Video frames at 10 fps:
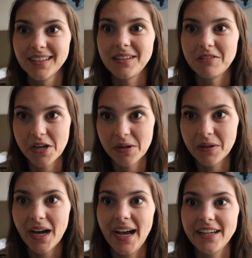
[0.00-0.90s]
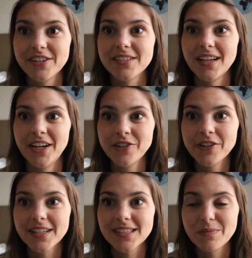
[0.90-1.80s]
You know, I just
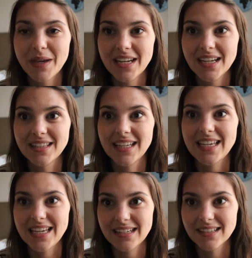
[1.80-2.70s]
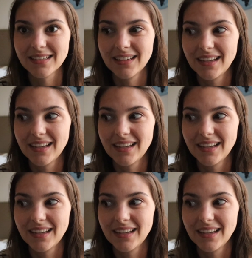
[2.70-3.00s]
underestimated the heat.